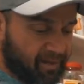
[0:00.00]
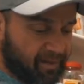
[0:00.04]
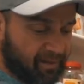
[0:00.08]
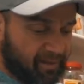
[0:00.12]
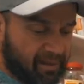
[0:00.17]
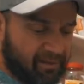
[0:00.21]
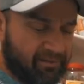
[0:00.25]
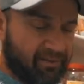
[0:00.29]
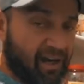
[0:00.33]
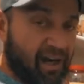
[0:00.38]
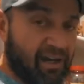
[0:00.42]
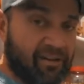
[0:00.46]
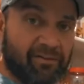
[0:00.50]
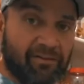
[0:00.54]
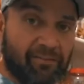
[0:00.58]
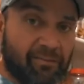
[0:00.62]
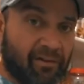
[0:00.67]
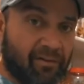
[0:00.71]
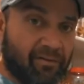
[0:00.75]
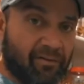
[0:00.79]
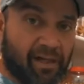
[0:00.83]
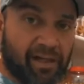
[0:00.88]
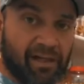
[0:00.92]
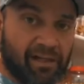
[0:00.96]
These guys have
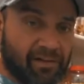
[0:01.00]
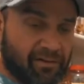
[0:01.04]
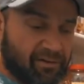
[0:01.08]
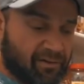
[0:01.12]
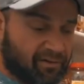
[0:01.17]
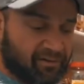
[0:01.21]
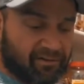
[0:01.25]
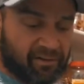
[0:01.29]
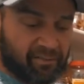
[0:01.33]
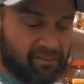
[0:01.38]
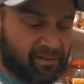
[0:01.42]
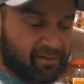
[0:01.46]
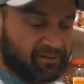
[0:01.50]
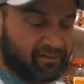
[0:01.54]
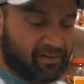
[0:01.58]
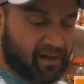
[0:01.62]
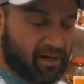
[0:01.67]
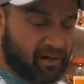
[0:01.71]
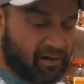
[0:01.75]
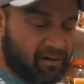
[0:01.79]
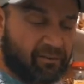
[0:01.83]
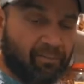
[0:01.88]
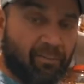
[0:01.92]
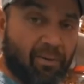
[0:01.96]
been great to us. They've been
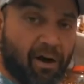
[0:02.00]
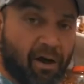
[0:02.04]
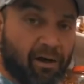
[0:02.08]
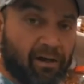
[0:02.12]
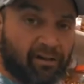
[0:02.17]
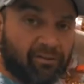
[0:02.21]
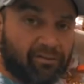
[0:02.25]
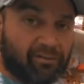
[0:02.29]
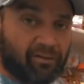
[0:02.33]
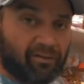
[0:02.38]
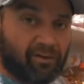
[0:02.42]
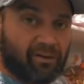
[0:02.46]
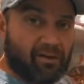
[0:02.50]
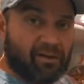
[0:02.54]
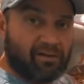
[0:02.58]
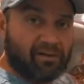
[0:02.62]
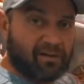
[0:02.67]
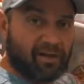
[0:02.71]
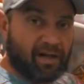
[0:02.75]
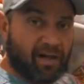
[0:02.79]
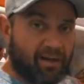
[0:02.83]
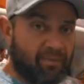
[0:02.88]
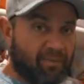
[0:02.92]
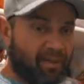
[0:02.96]
sending us products for a long
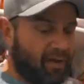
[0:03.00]
time.